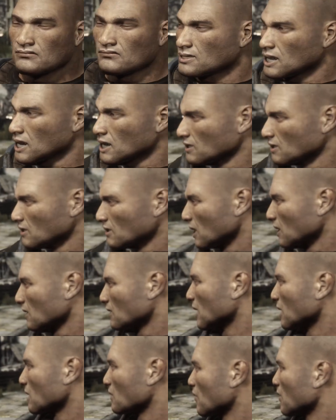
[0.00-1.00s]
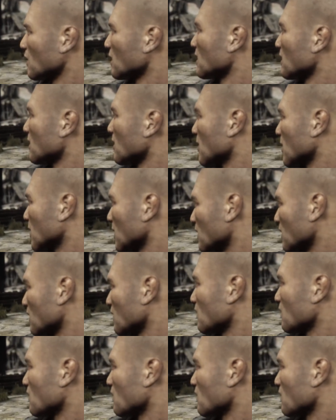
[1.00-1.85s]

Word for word: Let's get that resonator.